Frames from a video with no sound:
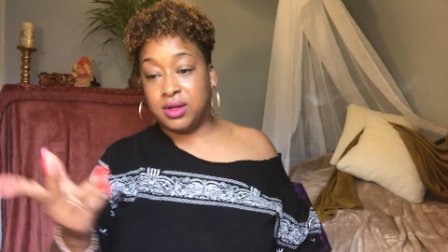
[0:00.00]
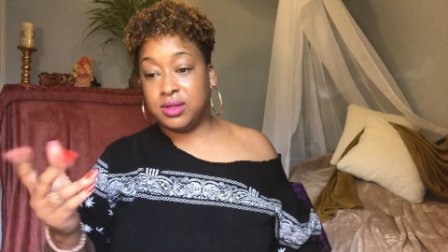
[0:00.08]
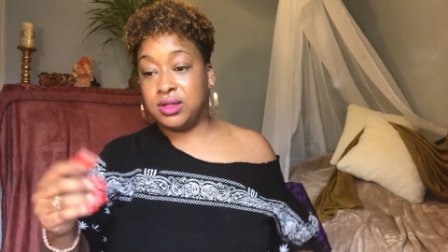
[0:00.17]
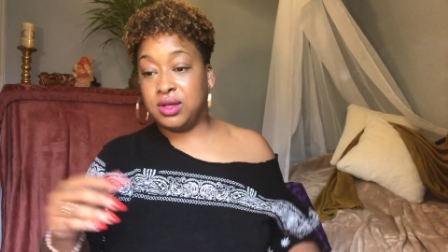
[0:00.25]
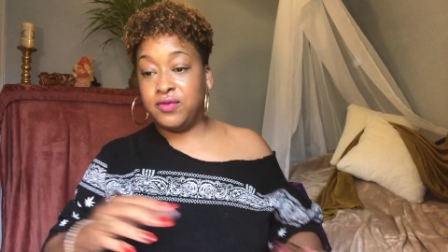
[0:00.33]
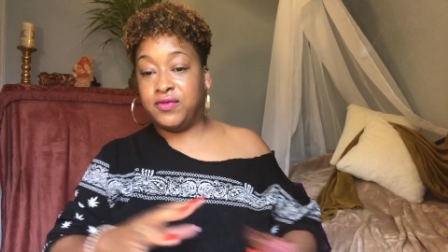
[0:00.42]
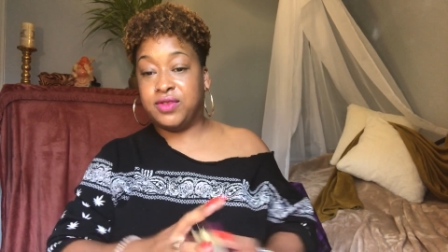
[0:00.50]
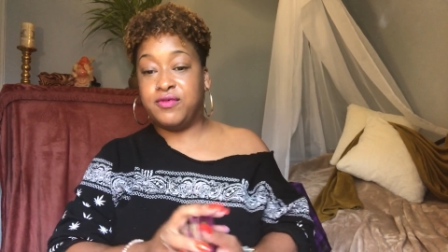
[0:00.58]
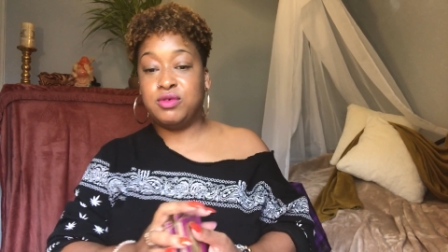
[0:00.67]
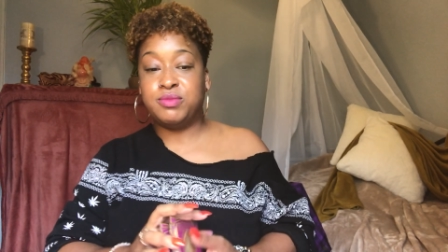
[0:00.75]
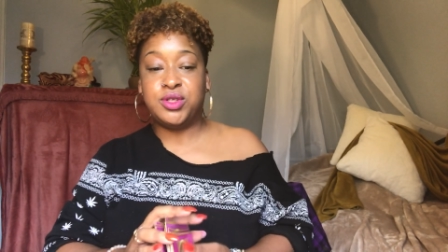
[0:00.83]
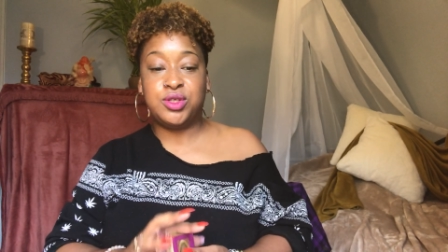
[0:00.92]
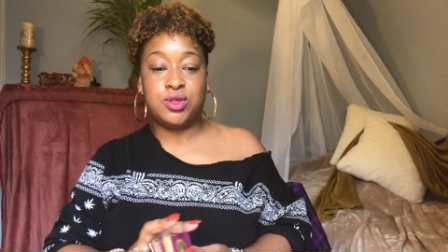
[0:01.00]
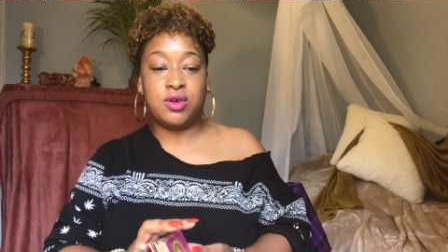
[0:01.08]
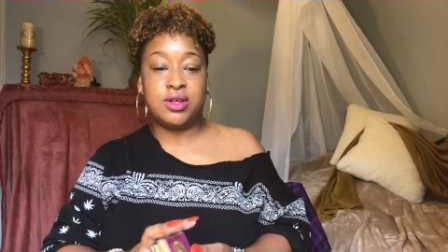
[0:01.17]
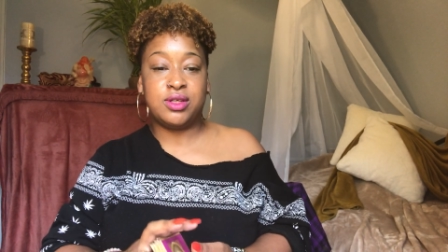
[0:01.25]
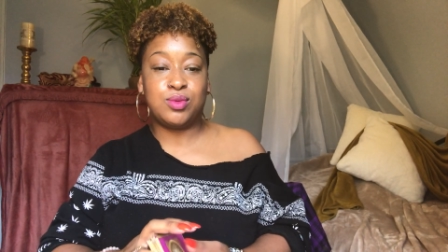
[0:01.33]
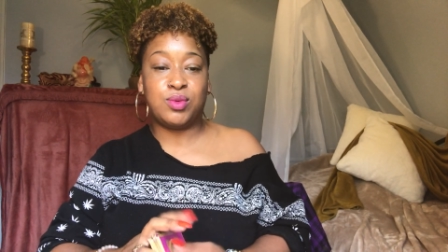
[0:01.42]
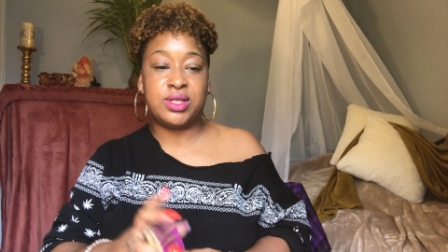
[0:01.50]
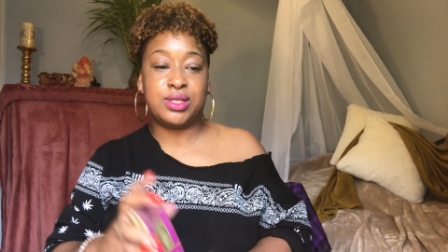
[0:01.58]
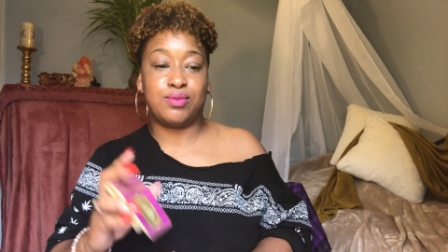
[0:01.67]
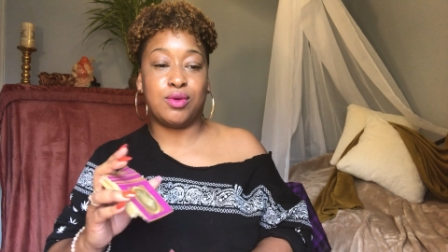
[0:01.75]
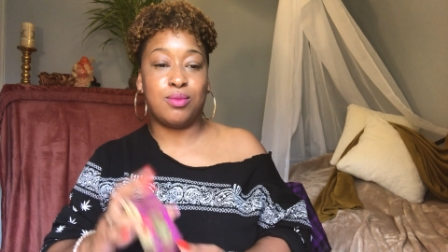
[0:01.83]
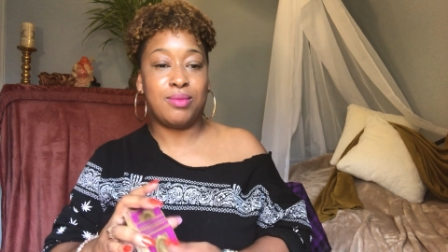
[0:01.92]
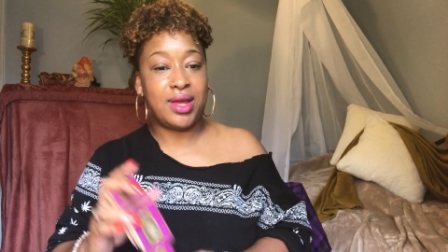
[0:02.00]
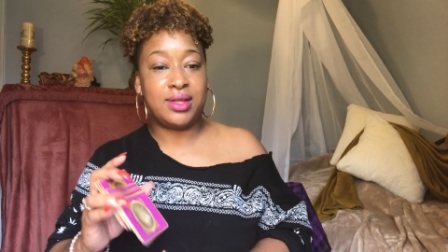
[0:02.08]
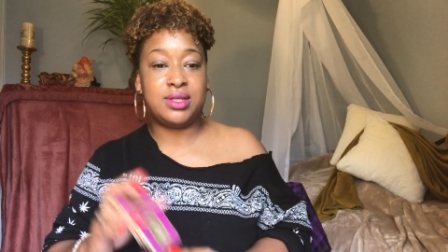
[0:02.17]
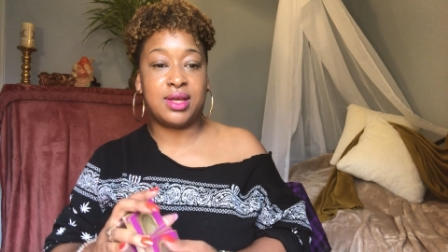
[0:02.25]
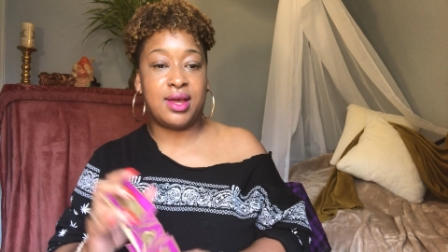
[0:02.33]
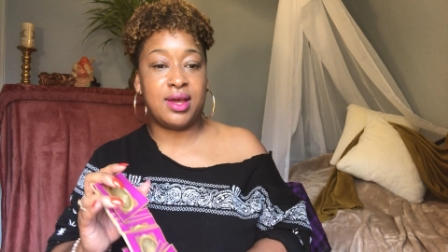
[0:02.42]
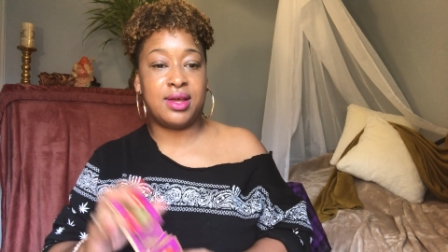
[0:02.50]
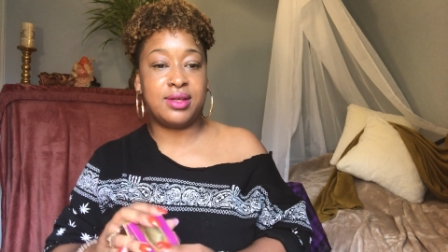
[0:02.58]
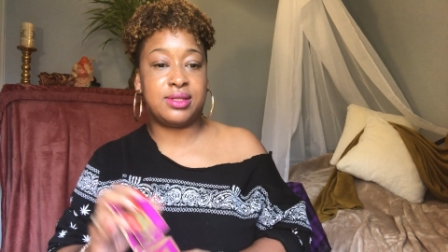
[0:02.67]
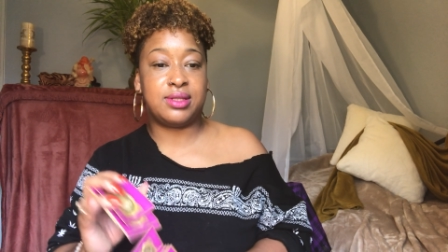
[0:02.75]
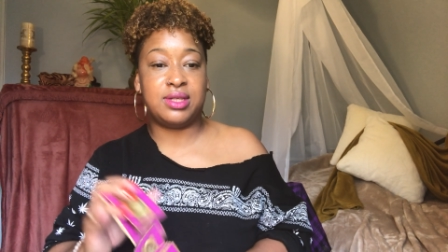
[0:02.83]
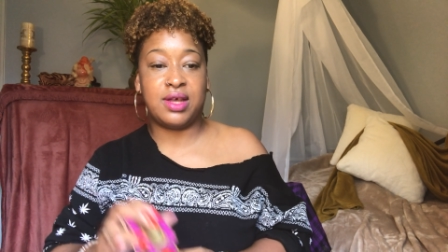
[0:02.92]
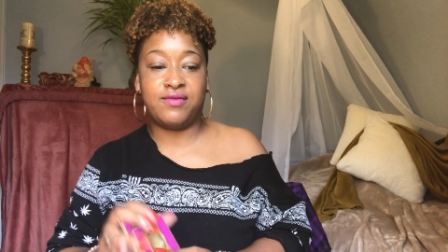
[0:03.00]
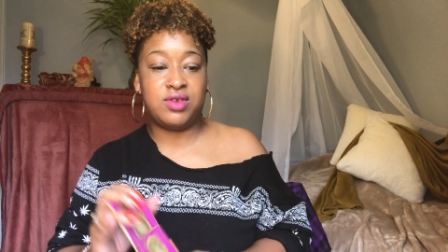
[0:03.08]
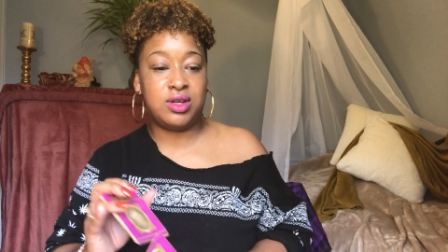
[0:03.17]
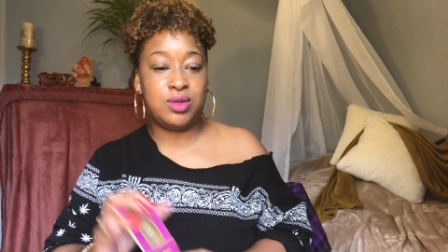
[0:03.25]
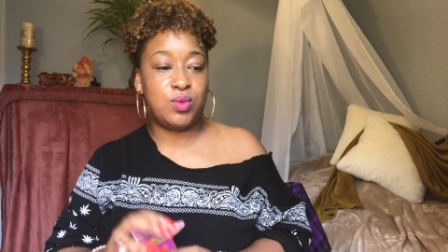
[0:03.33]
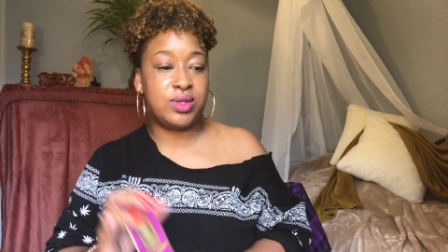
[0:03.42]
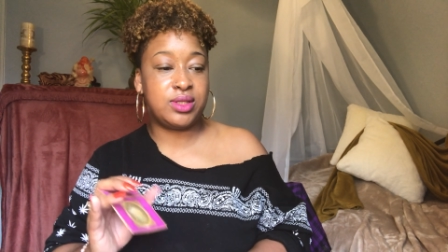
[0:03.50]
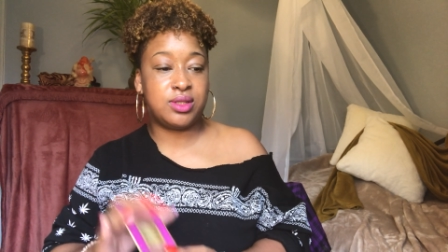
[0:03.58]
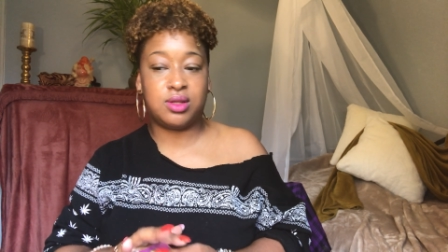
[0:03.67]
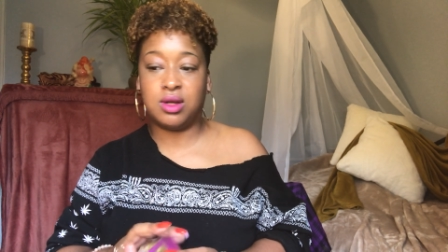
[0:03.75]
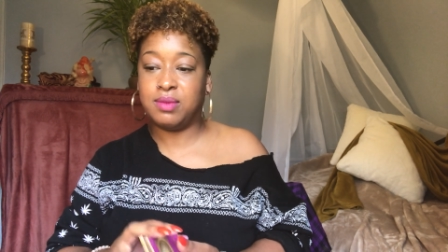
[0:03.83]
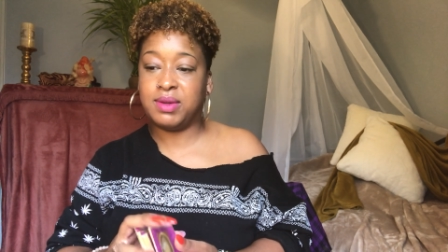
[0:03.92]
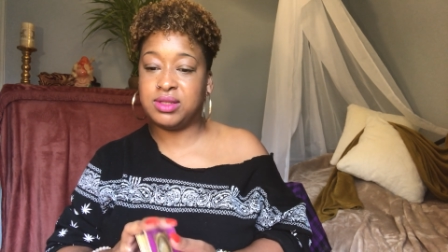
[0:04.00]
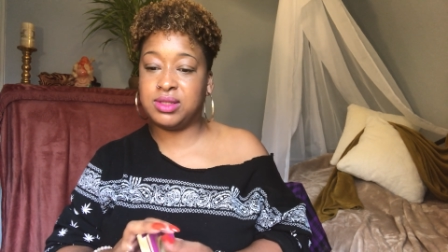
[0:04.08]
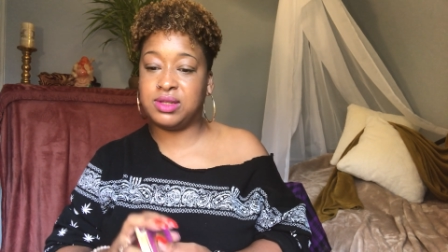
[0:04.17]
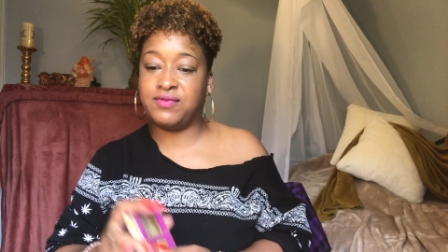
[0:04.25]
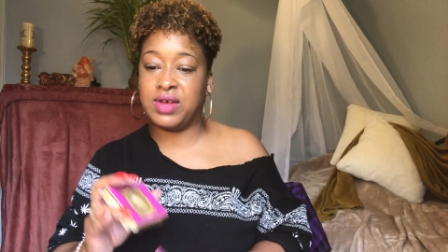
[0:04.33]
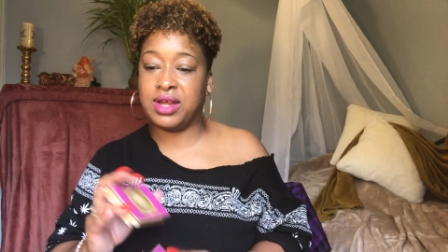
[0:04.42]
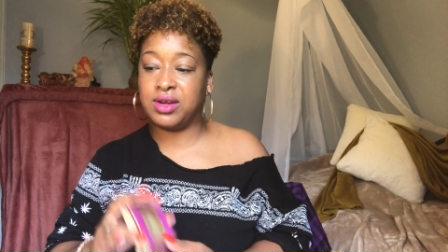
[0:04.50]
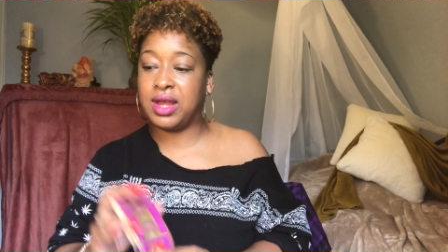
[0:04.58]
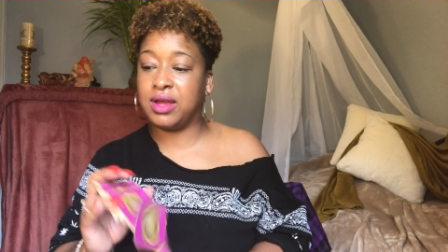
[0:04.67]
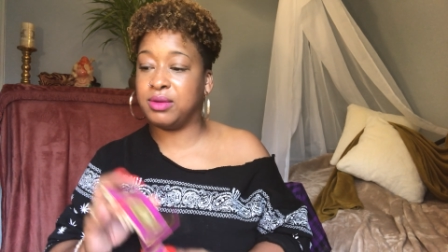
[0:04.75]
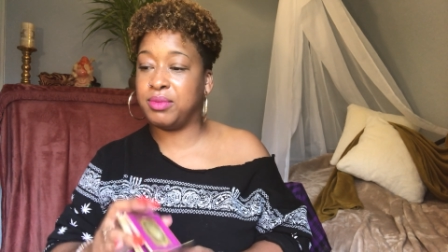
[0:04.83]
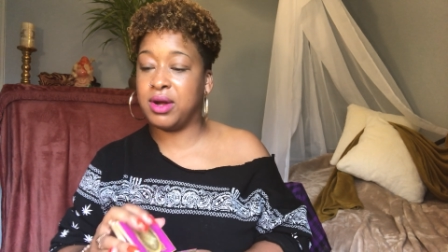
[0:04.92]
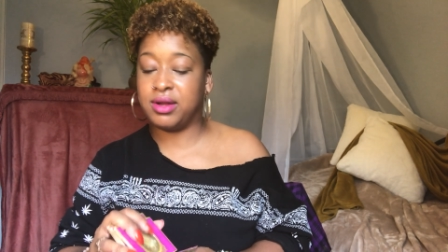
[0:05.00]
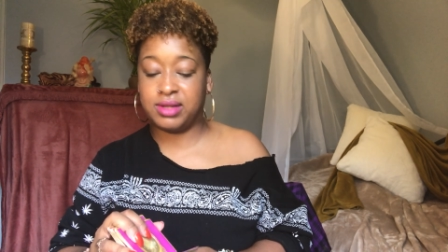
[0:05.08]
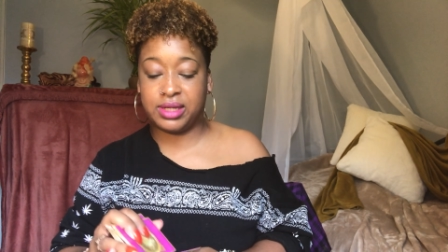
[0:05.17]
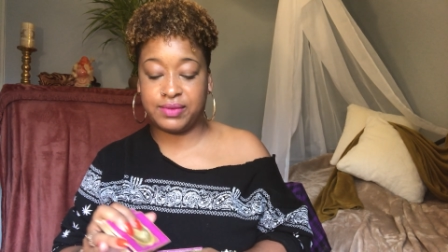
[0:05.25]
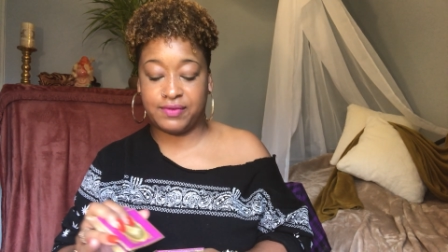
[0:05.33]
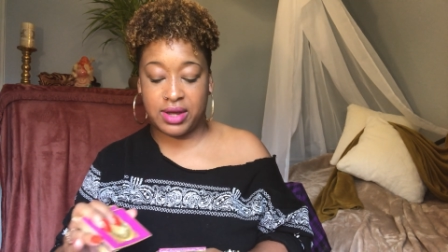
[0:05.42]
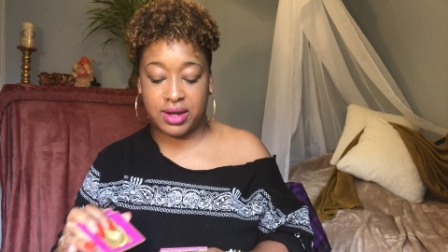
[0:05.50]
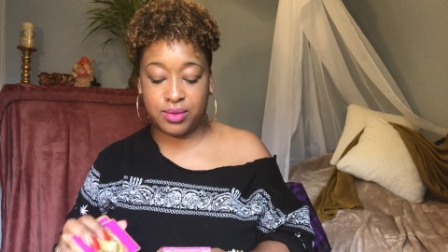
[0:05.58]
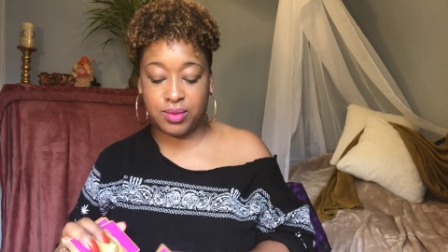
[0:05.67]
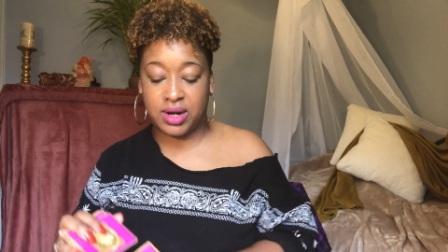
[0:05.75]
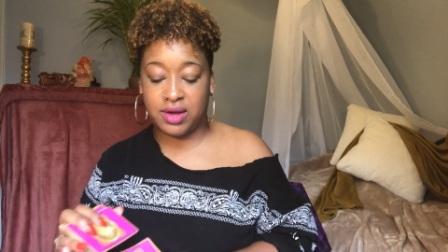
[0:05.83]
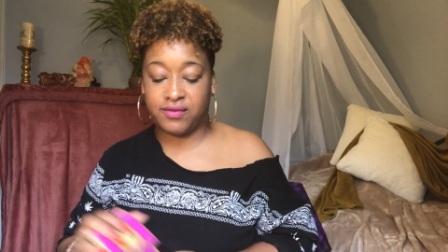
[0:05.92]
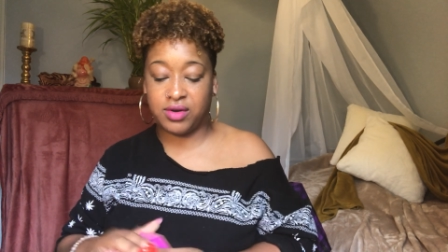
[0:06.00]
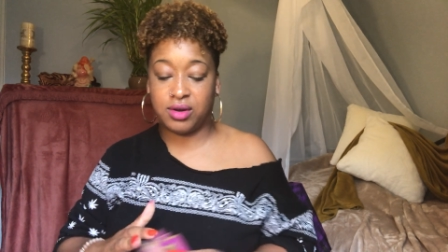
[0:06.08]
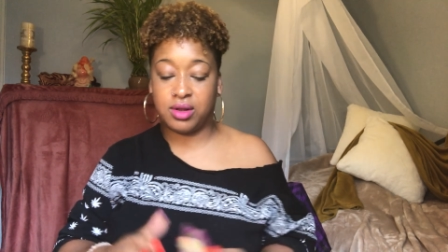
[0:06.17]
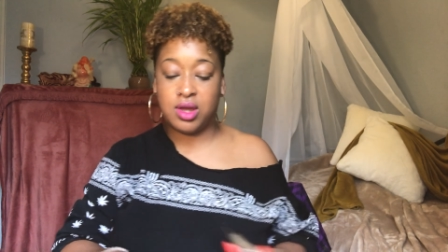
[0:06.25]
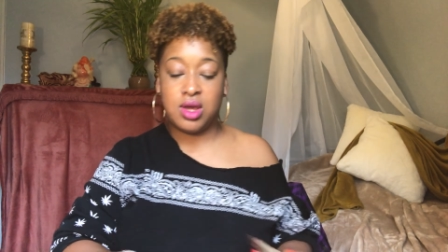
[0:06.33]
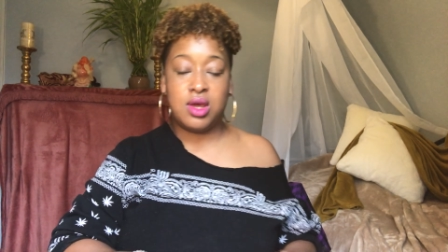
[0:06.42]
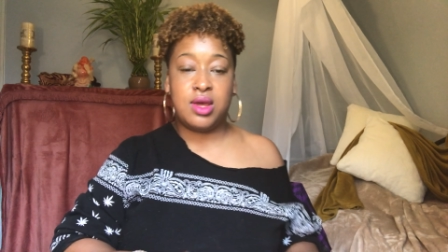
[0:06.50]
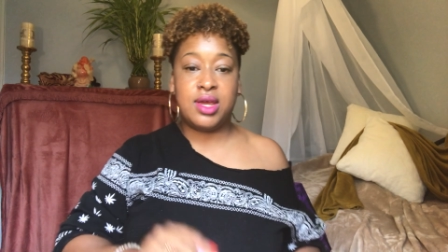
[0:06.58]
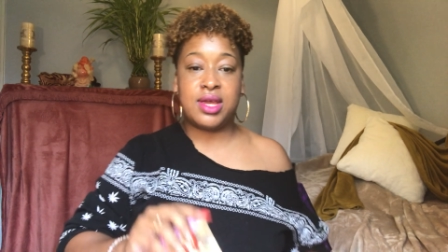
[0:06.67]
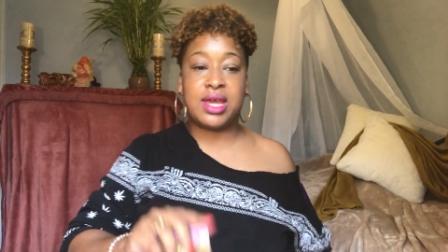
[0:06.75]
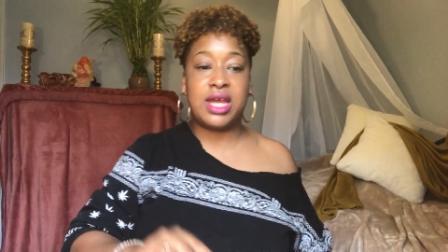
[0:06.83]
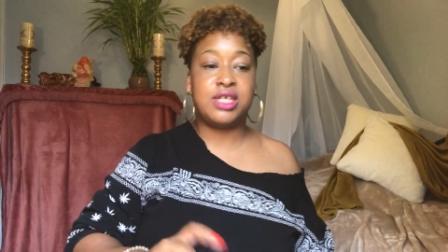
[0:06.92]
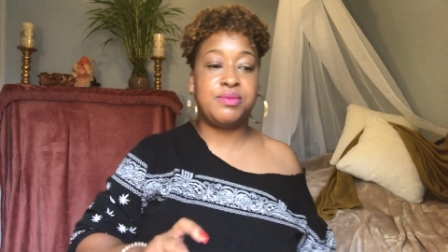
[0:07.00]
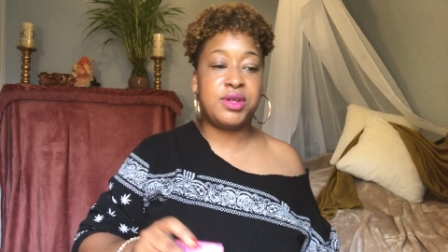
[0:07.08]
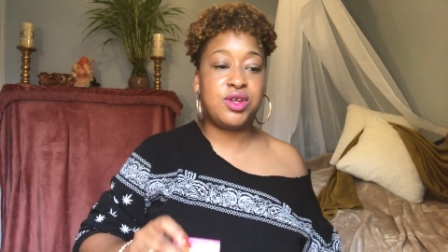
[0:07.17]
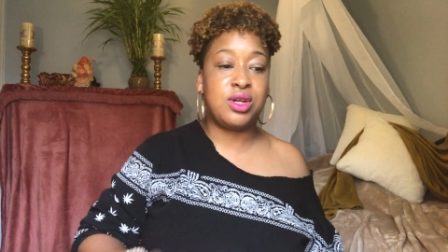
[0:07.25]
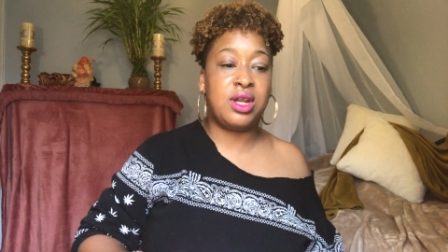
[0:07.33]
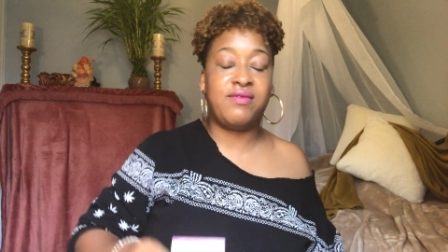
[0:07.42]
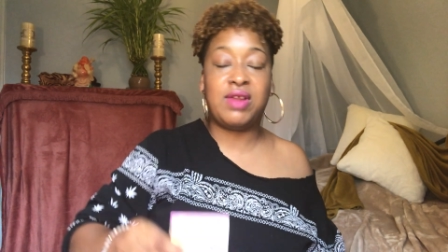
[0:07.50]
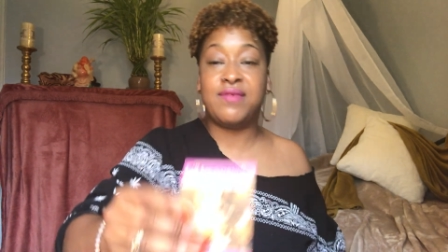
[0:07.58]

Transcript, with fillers: So for the full moon in Taurus, with its romantic ass, definitely wants to talk about this divine counterpart. That's fine, whatever. Engagement, your love